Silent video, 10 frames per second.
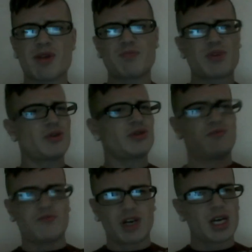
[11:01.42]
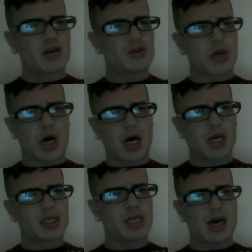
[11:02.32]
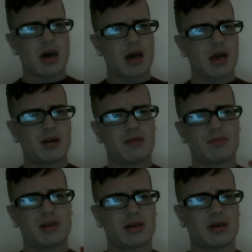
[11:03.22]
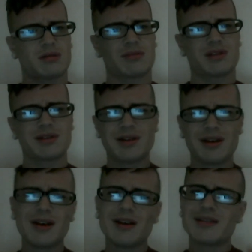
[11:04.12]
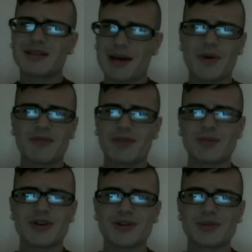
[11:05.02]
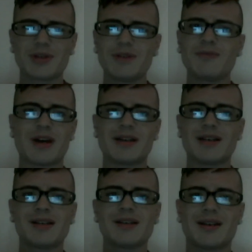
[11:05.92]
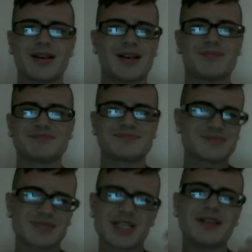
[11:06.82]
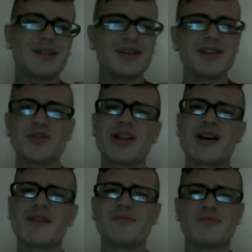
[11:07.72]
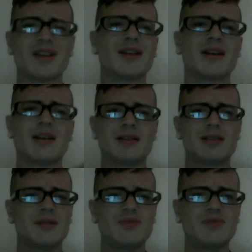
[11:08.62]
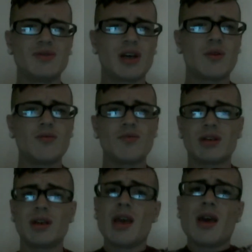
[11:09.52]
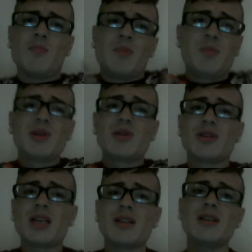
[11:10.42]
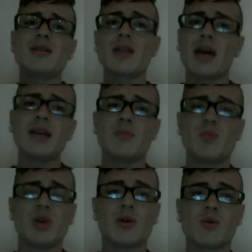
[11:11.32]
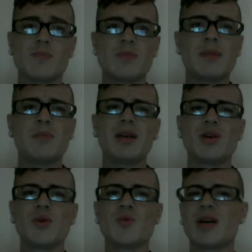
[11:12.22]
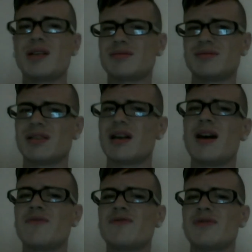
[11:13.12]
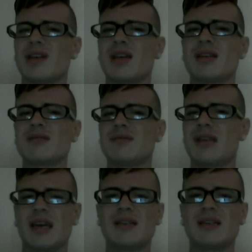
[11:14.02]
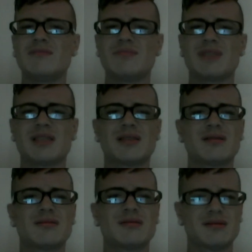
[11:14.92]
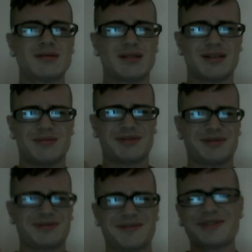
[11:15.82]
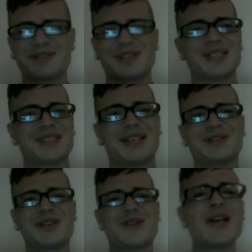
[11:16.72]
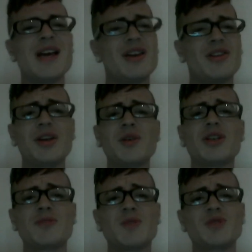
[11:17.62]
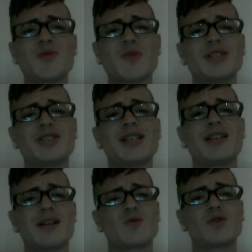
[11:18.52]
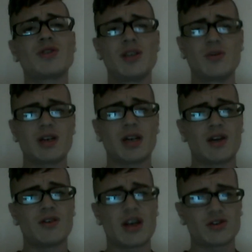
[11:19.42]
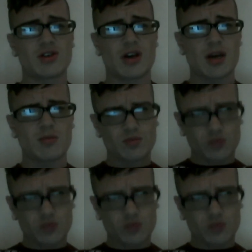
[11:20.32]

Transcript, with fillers: post videos all the time. Some of them are really funny. I think you'll love me, and if you don't, then maybe you'll at least like me, or maybe you will love to hate me, or something like that. So, thank you all so much for watching, and I will see you again next time.